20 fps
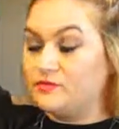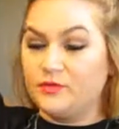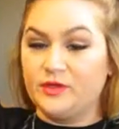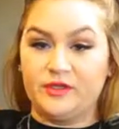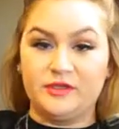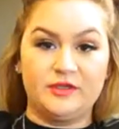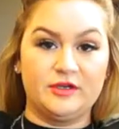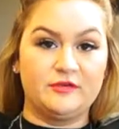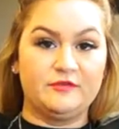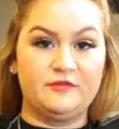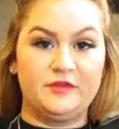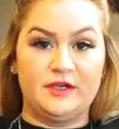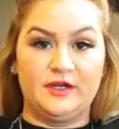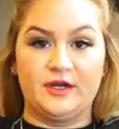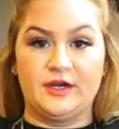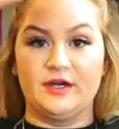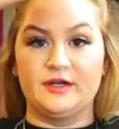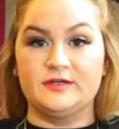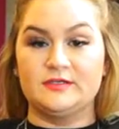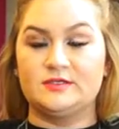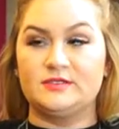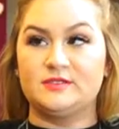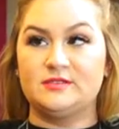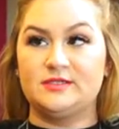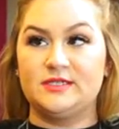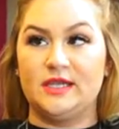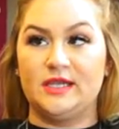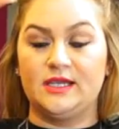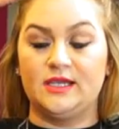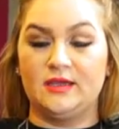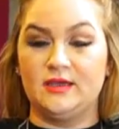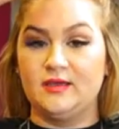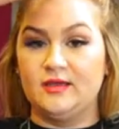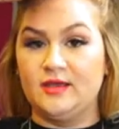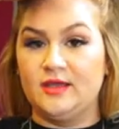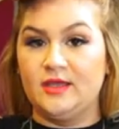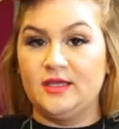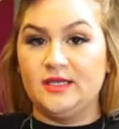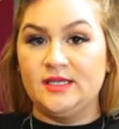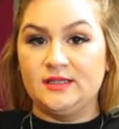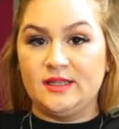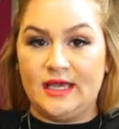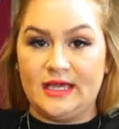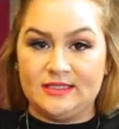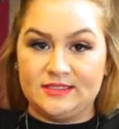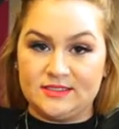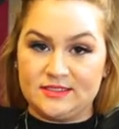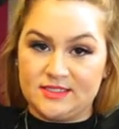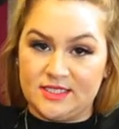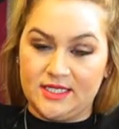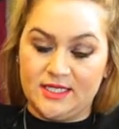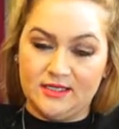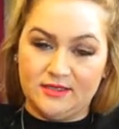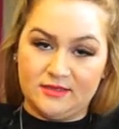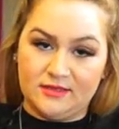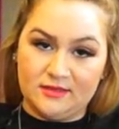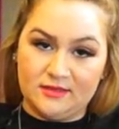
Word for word: with your fingers. Take a, an elastic.